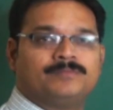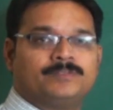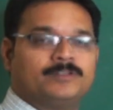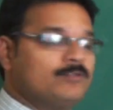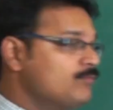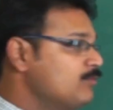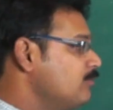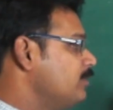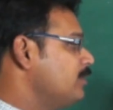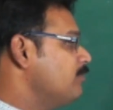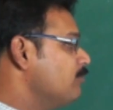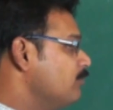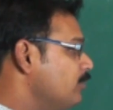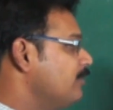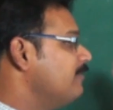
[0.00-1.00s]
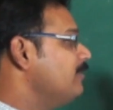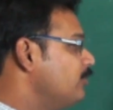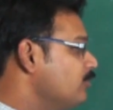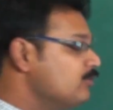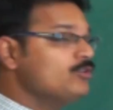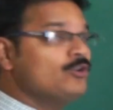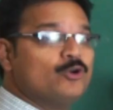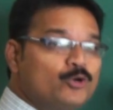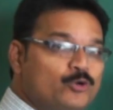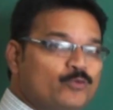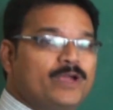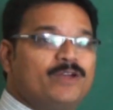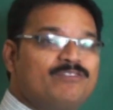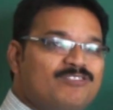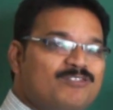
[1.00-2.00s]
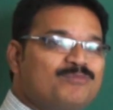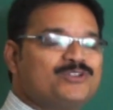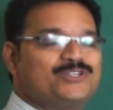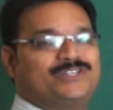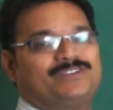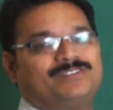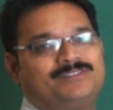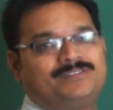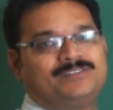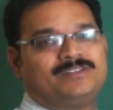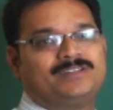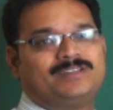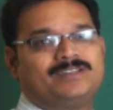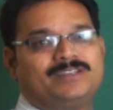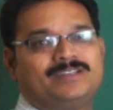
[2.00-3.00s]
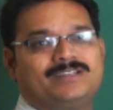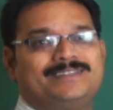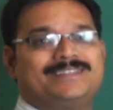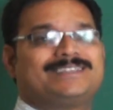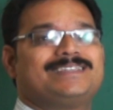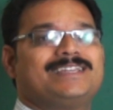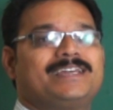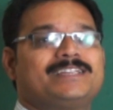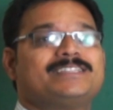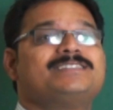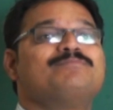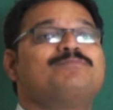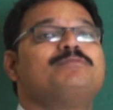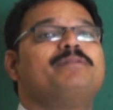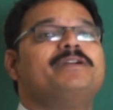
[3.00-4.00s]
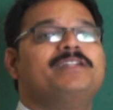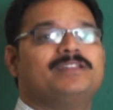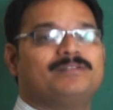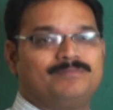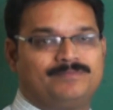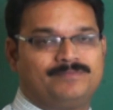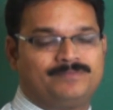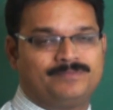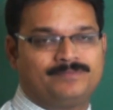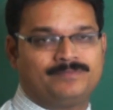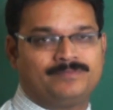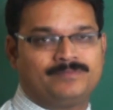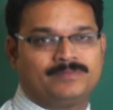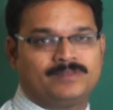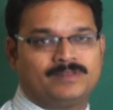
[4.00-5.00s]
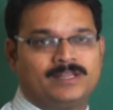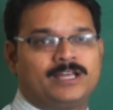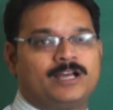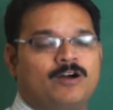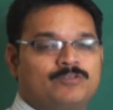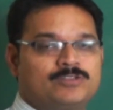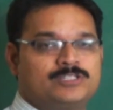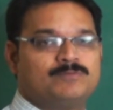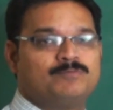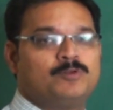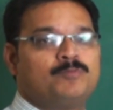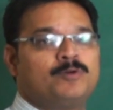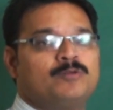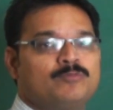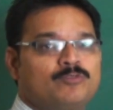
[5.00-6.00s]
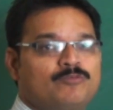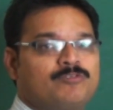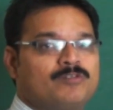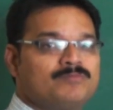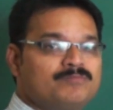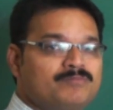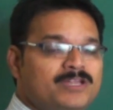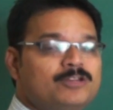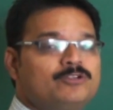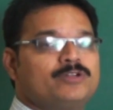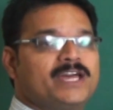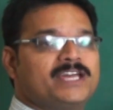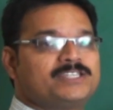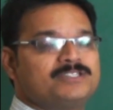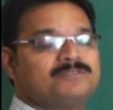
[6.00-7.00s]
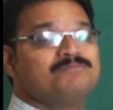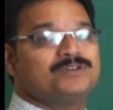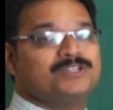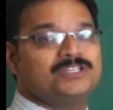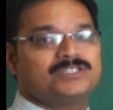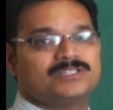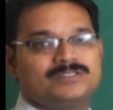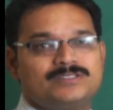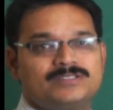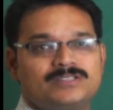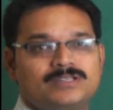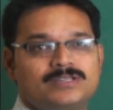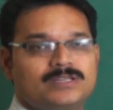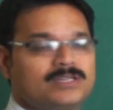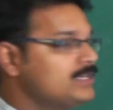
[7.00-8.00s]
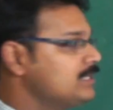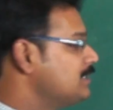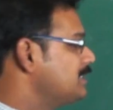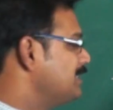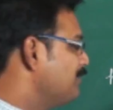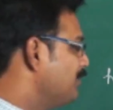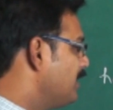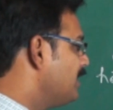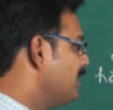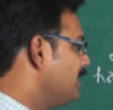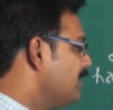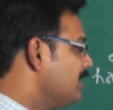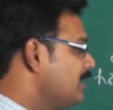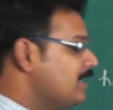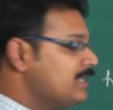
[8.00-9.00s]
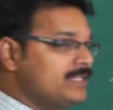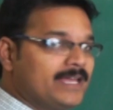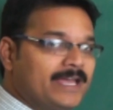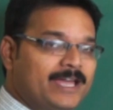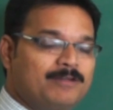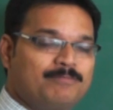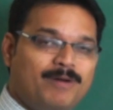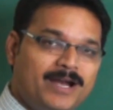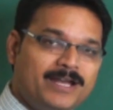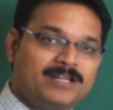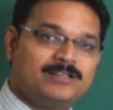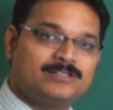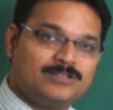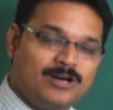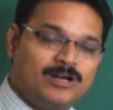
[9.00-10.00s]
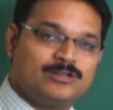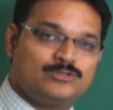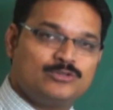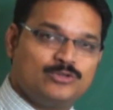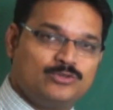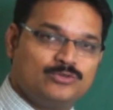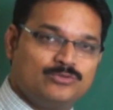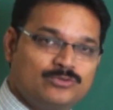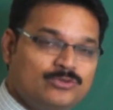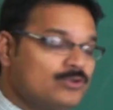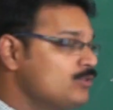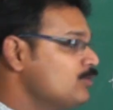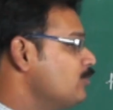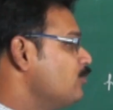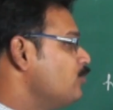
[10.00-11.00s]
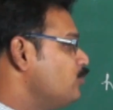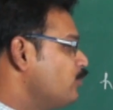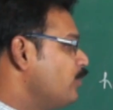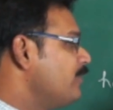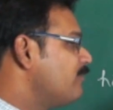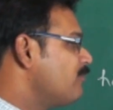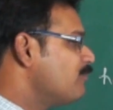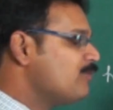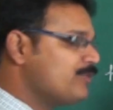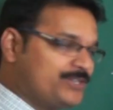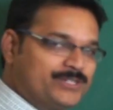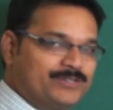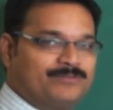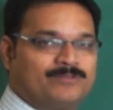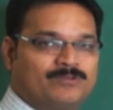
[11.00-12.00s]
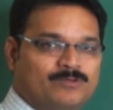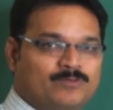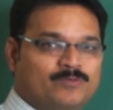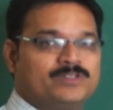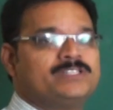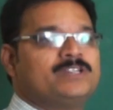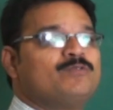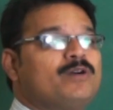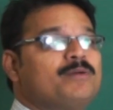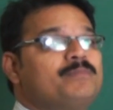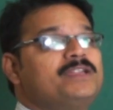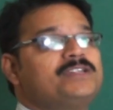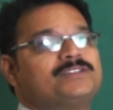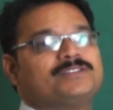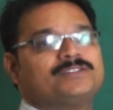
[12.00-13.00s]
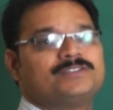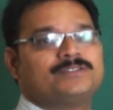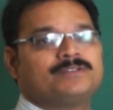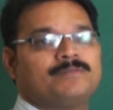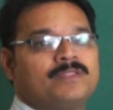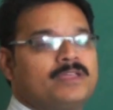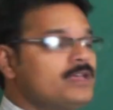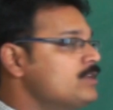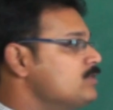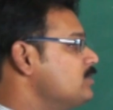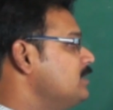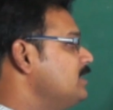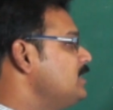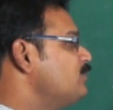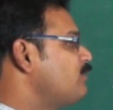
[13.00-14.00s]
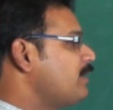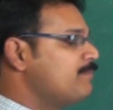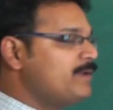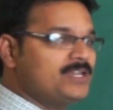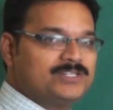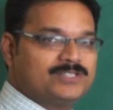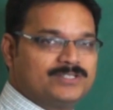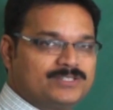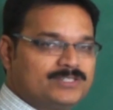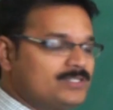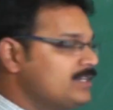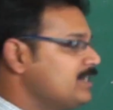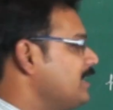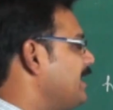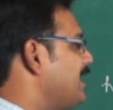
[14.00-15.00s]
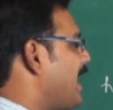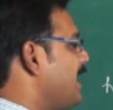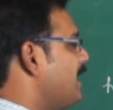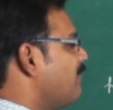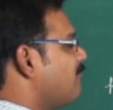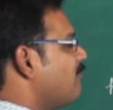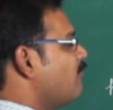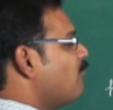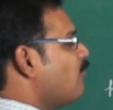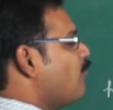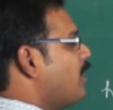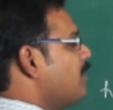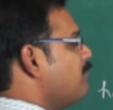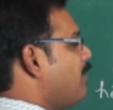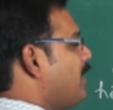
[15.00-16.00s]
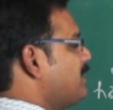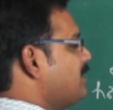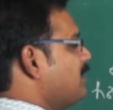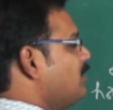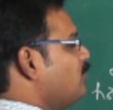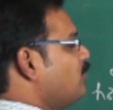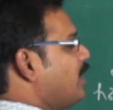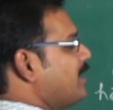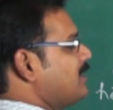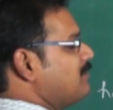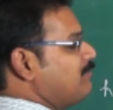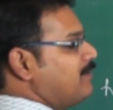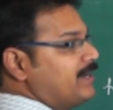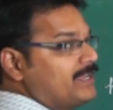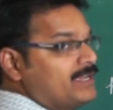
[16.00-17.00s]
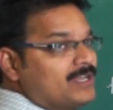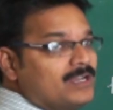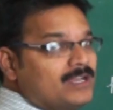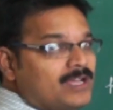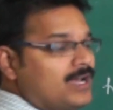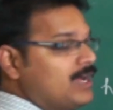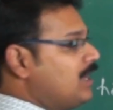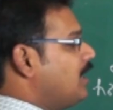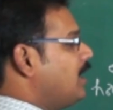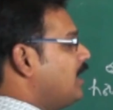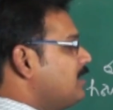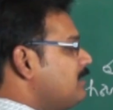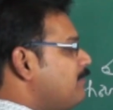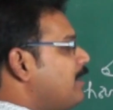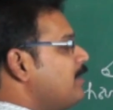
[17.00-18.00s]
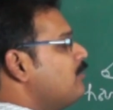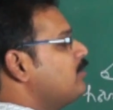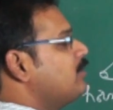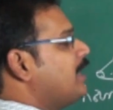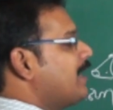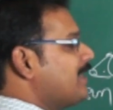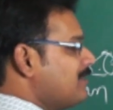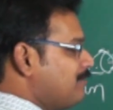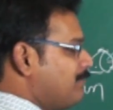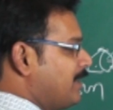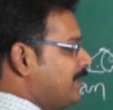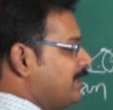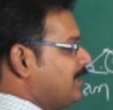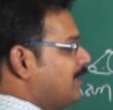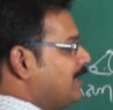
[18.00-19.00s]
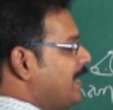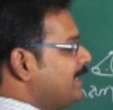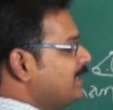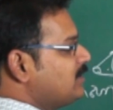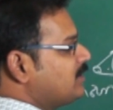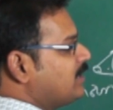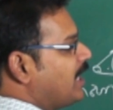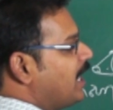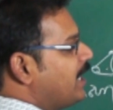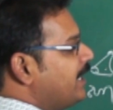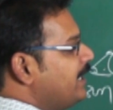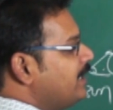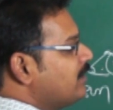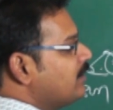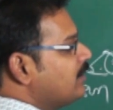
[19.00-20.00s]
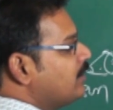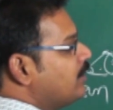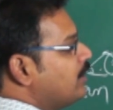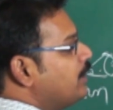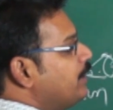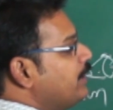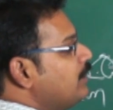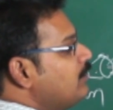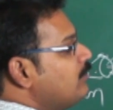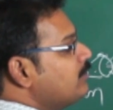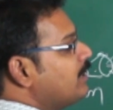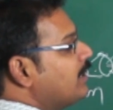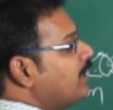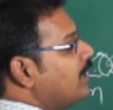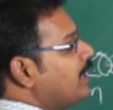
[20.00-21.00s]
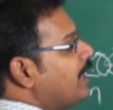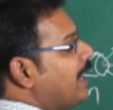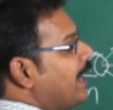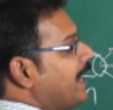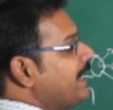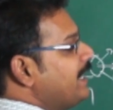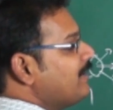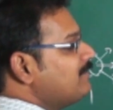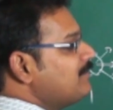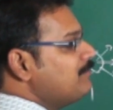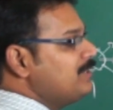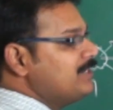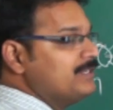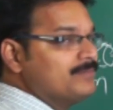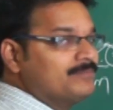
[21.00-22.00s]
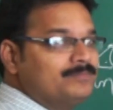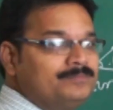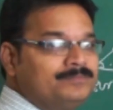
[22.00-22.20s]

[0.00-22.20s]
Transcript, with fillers: They'll move, they, will, they will do to and from motion, just like a simple pendulum. Like how the simple pendulum move from mean to extreme positions. Similarly, the air particles also do to and from motion. We say vibrations. So these vibrations carried from one particle to another particle, other particle to another particle, like this carried till to the end of the medium.